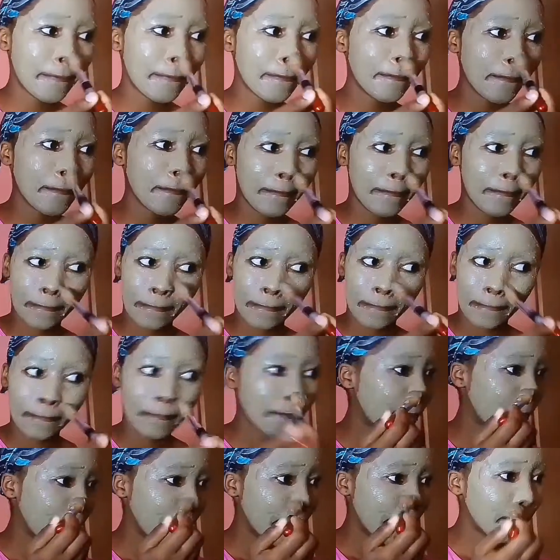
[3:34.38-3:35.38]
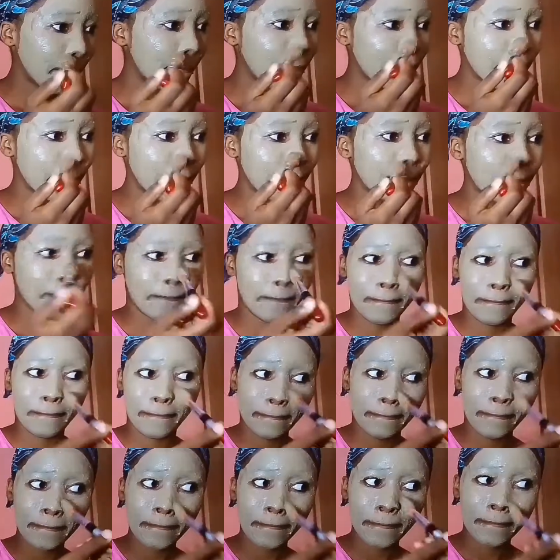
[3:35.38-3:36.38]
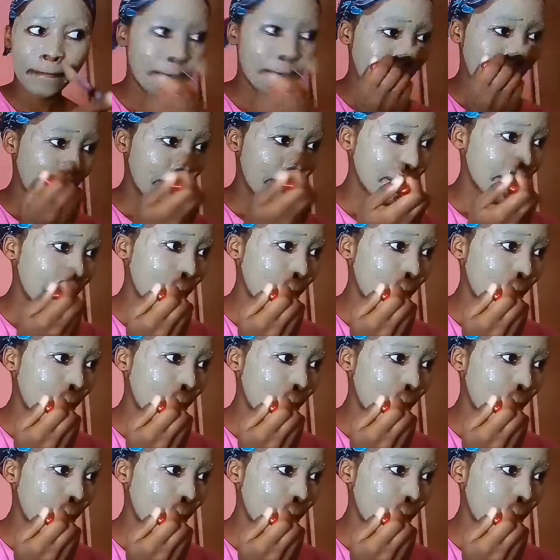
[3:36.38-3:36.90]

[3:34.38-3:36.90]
clay, as you can see.